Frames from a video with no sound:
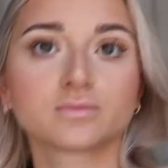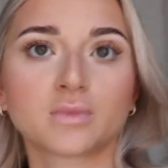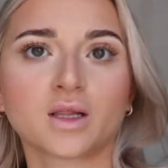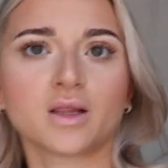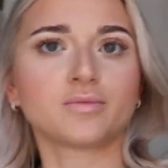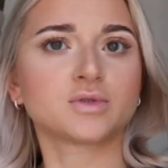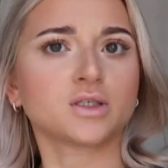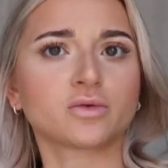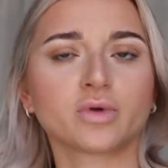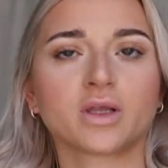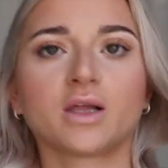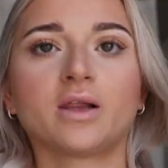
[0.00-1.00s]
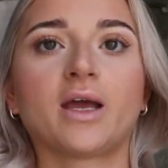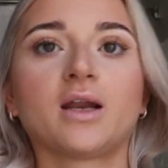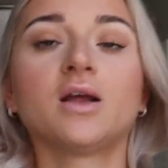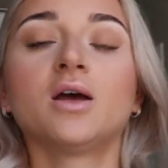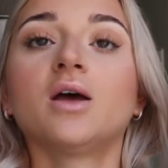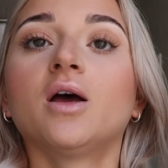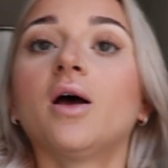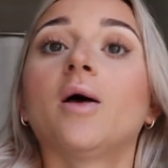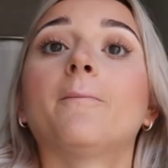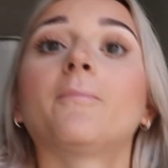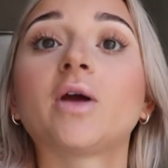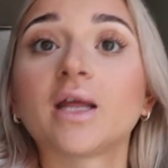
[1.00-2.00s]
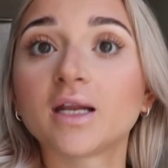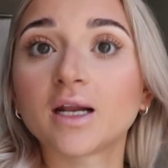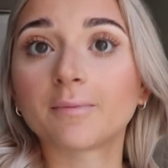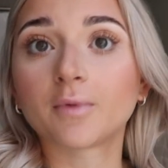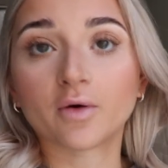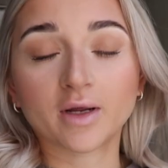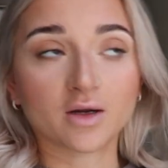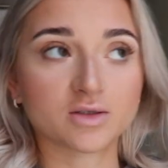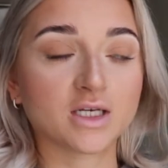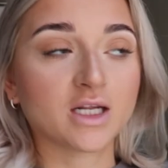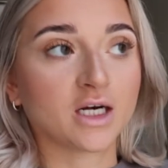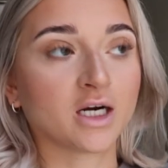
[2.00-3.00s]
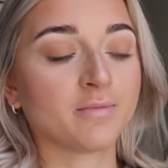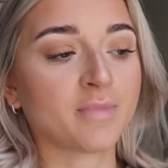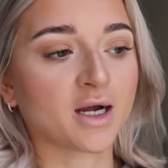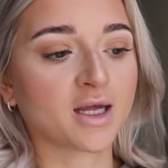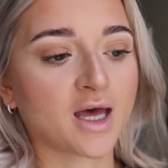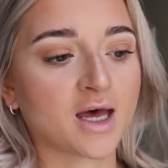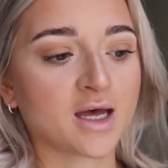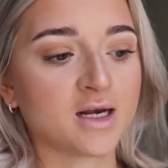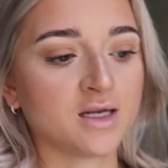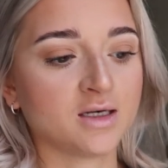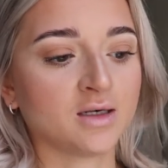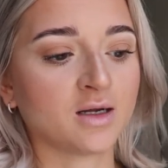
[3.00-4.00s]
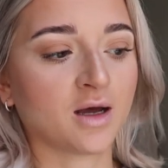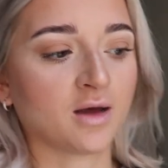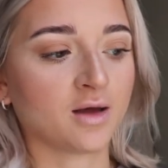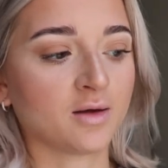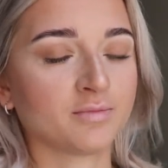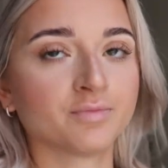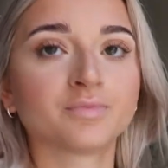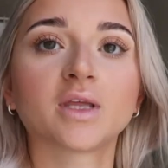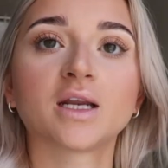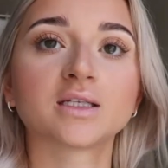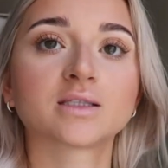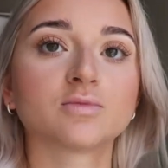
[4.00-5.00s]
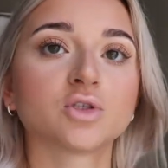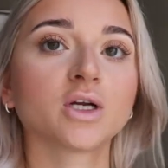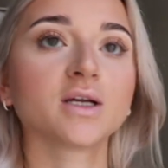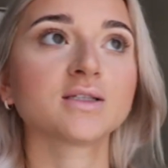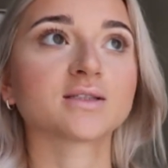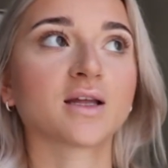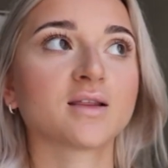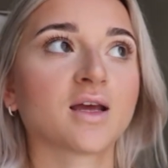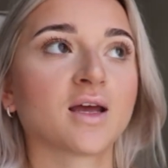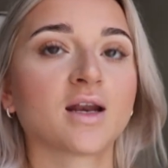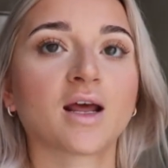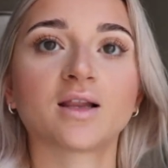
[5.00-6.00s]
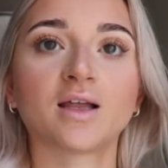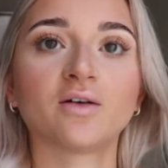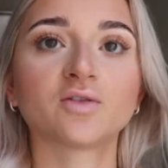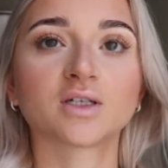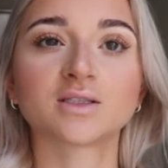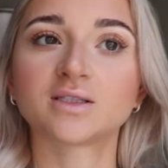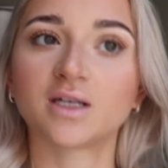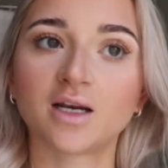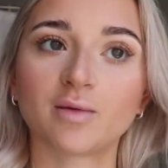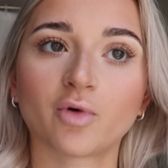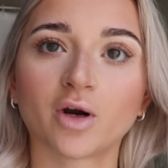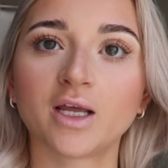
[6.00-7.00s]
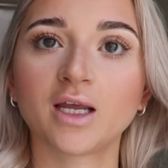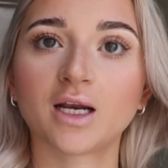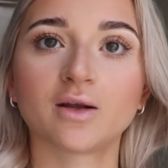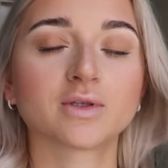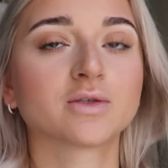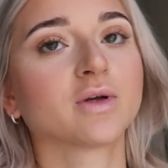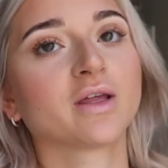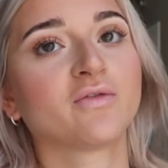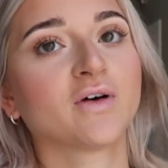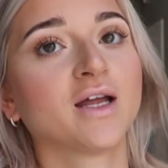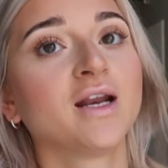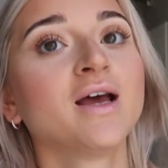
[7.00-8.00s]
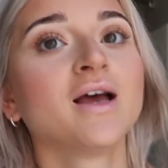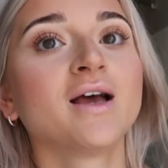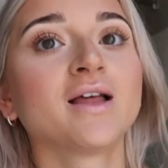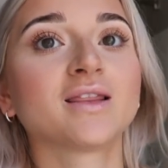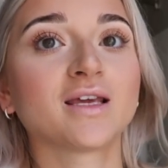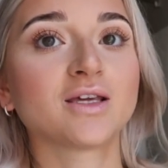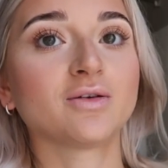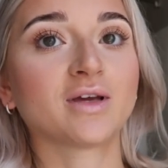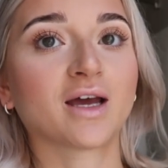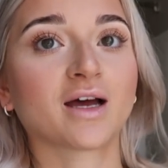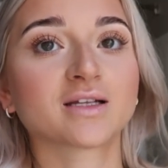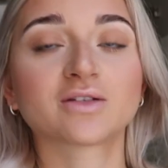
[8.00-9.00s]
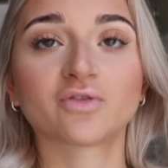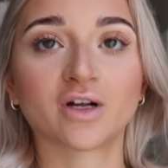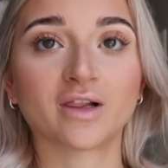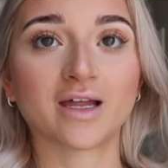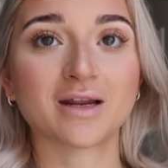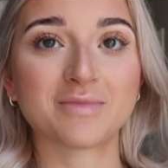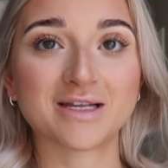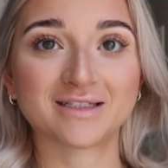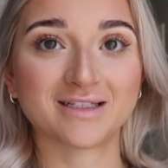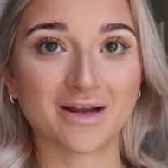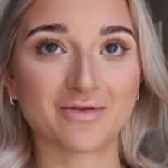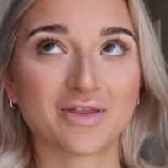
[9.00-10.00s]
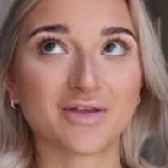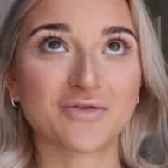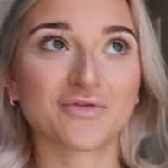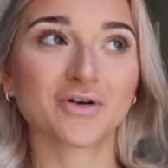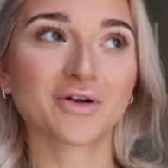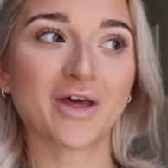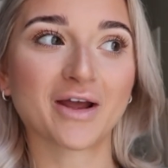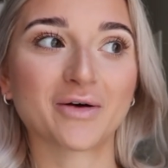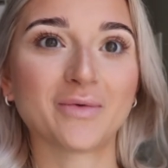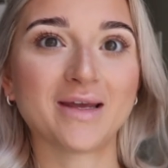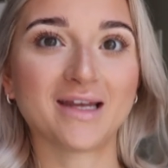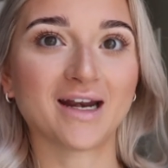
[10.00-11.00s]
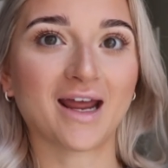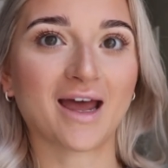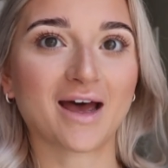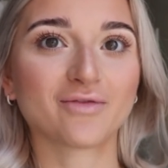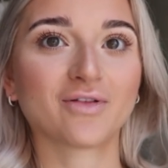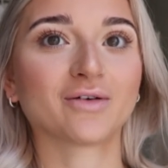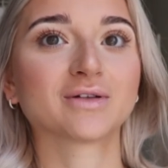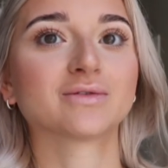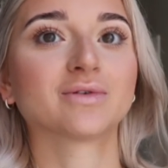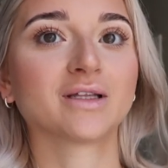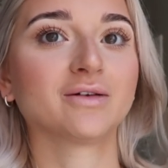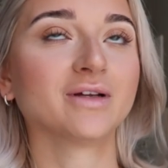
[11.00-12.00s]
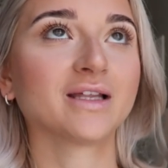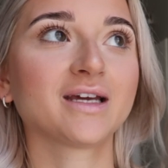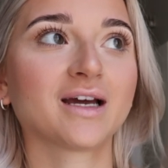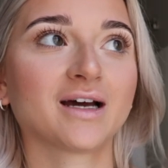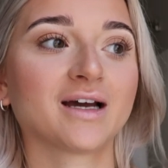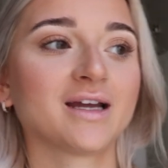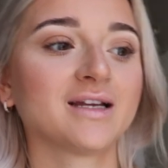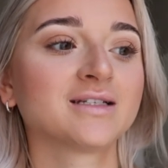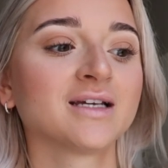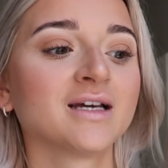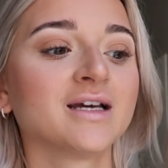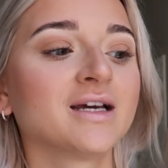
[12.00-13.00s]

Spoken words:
my lips look really light. We ended up going out to dinner in Buckhead and getting some drinks, and then I left on Sunday morning, and it was really fun. Thank you, Cass, for letting me stay with you for like a week and a half. That was really, really kind.